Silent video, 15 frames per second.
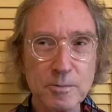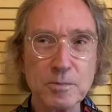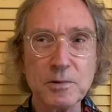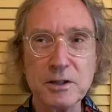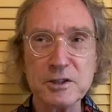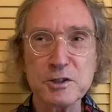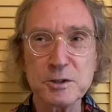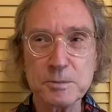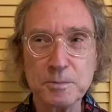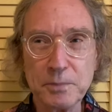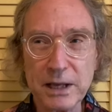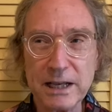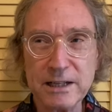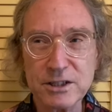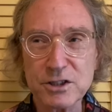plus
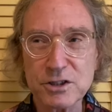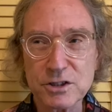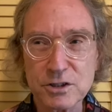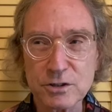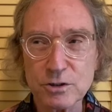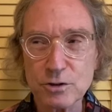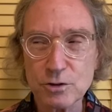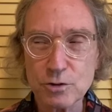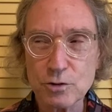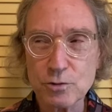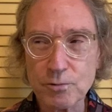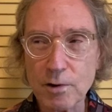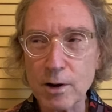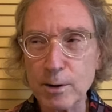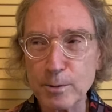bass,
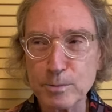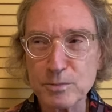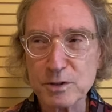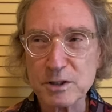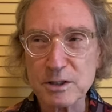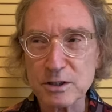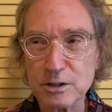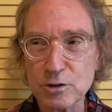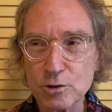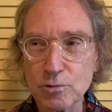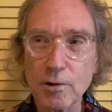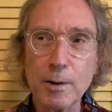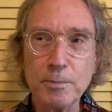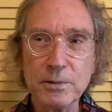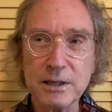drums,
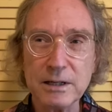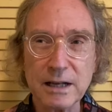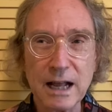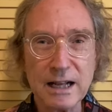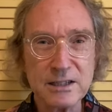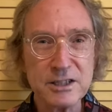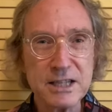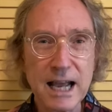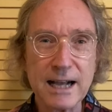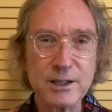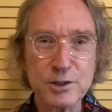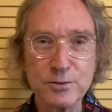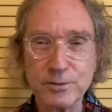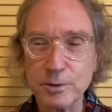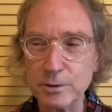trumpet, and
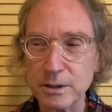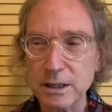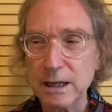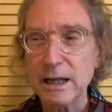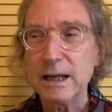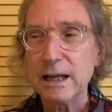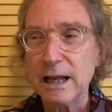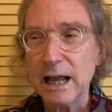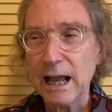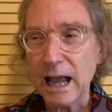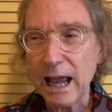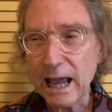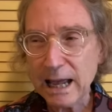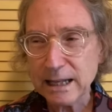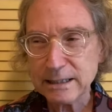saxophone.
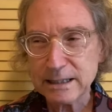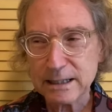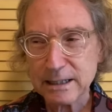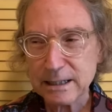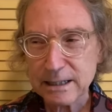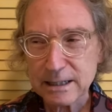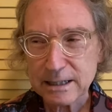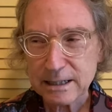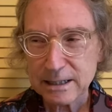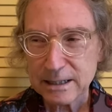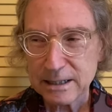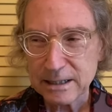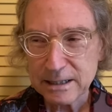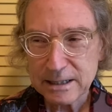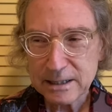And
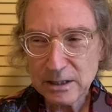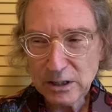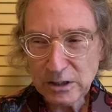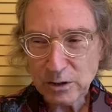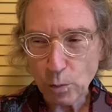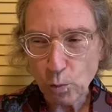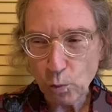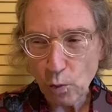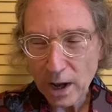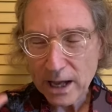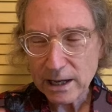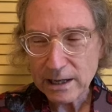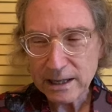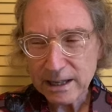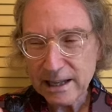the
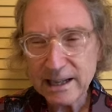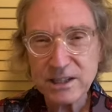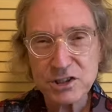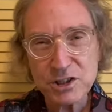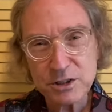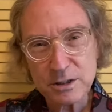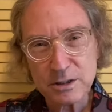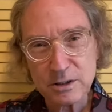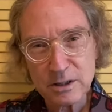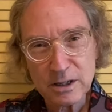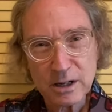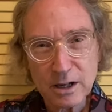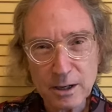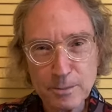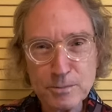way each
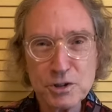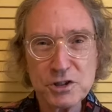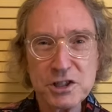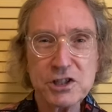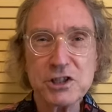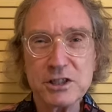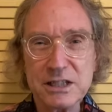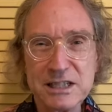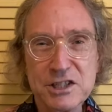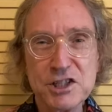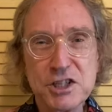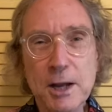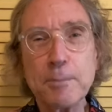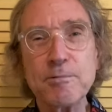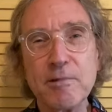musician is
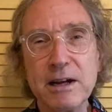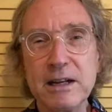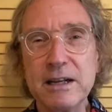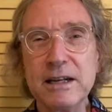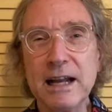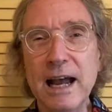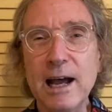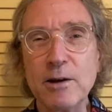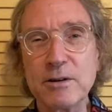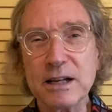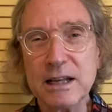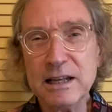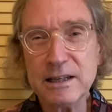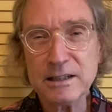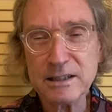separated out
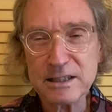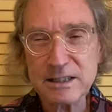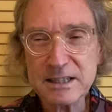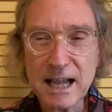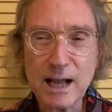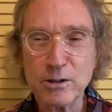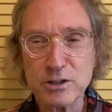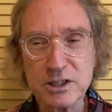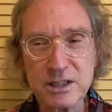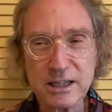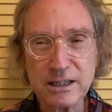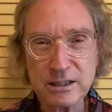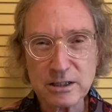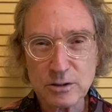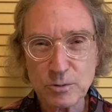in the
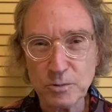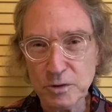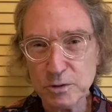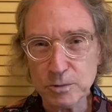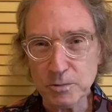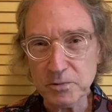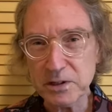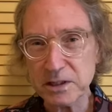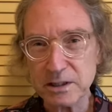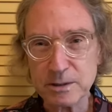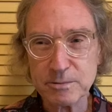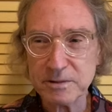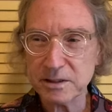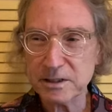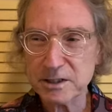soundstage was really,
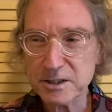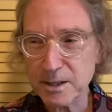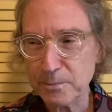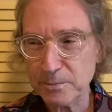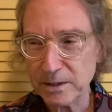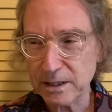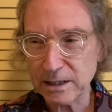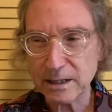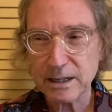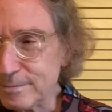really something.